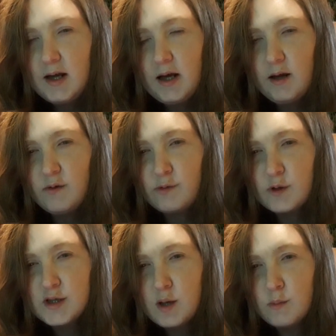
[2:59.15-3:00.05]
if
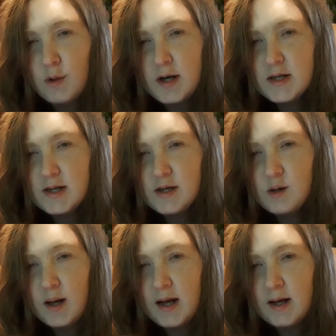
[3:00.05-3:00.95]
for some reason
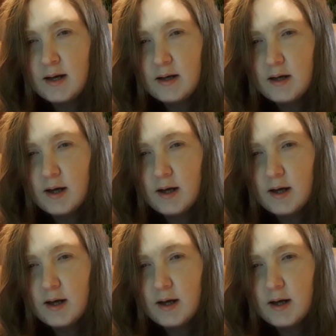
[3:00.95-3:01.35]
you can't